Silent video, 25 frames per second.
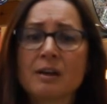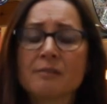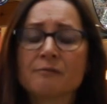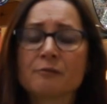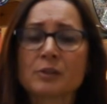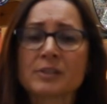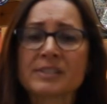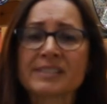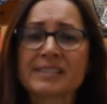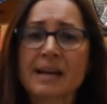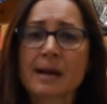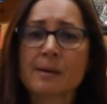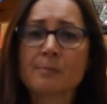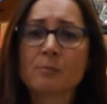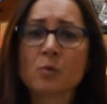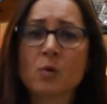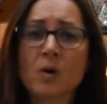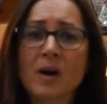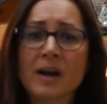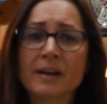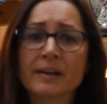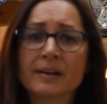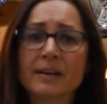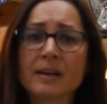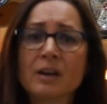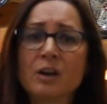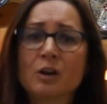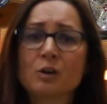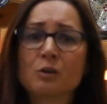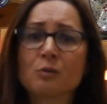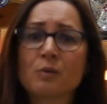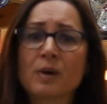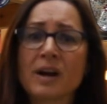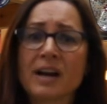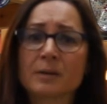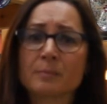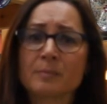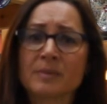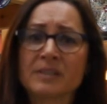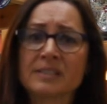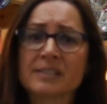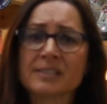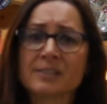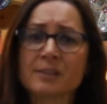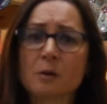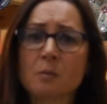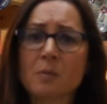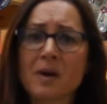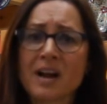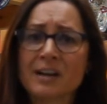For someone who had been
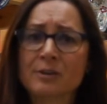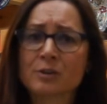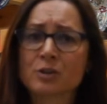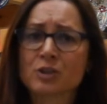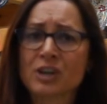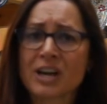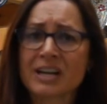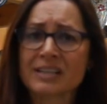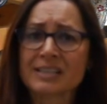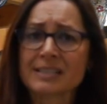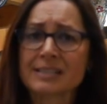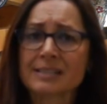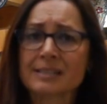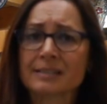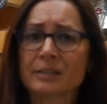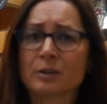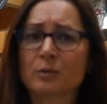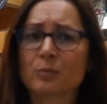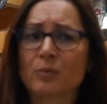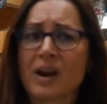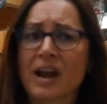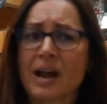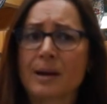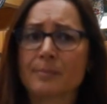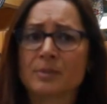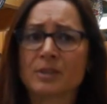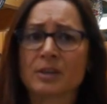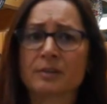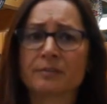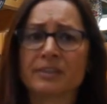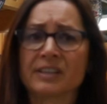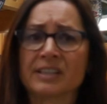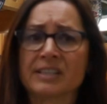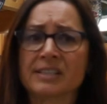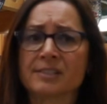so unjustly robbed of